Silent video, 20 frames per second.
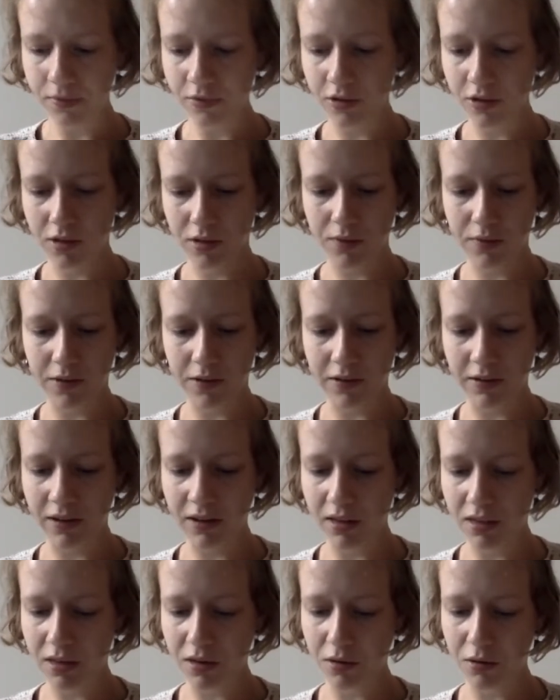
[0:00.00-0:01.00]
Just
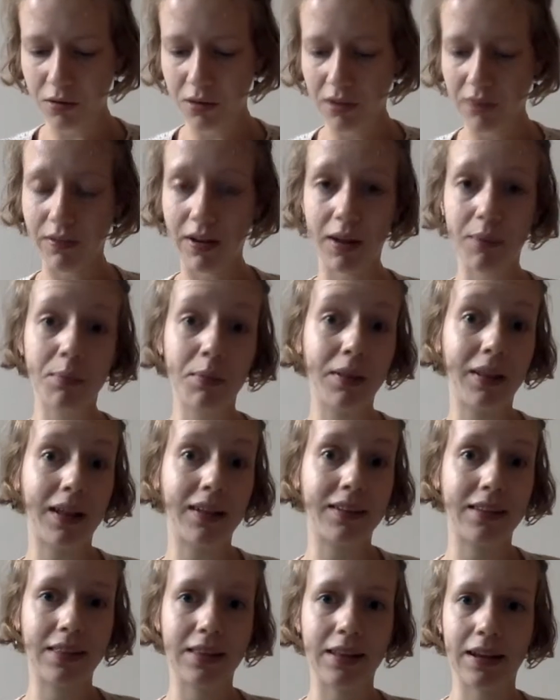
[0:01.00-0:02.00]
various notes I've put
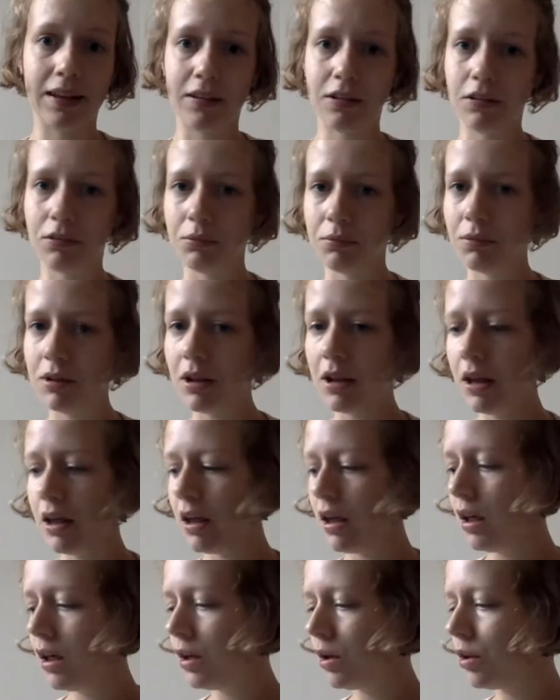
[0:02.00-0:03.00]
aside.
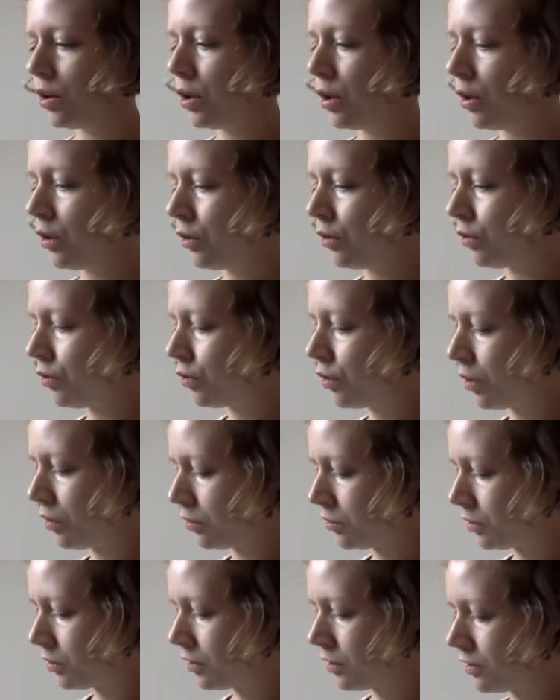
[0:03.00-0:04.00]

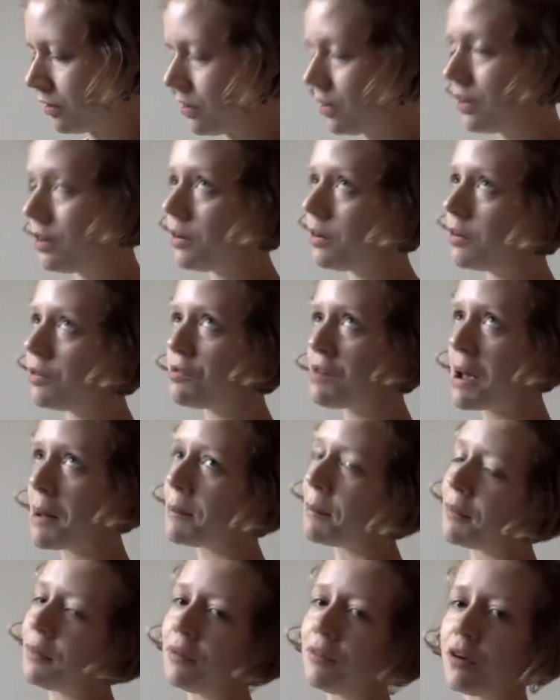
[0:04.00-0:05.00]
Don't
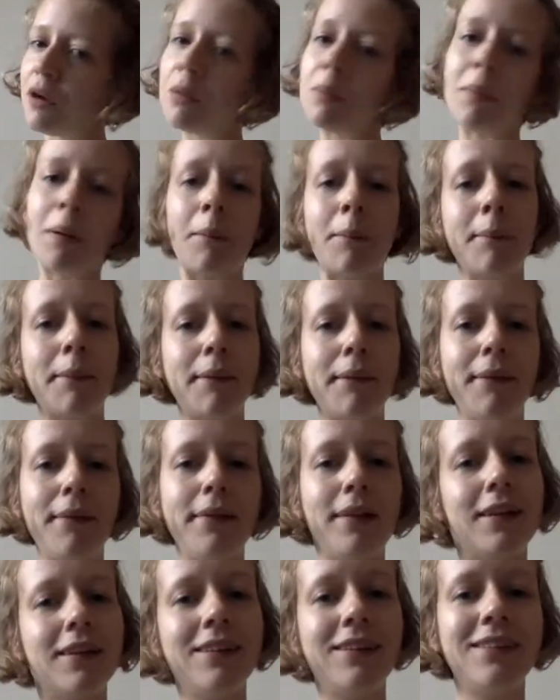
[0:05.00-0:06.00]
ramble, don't mumble.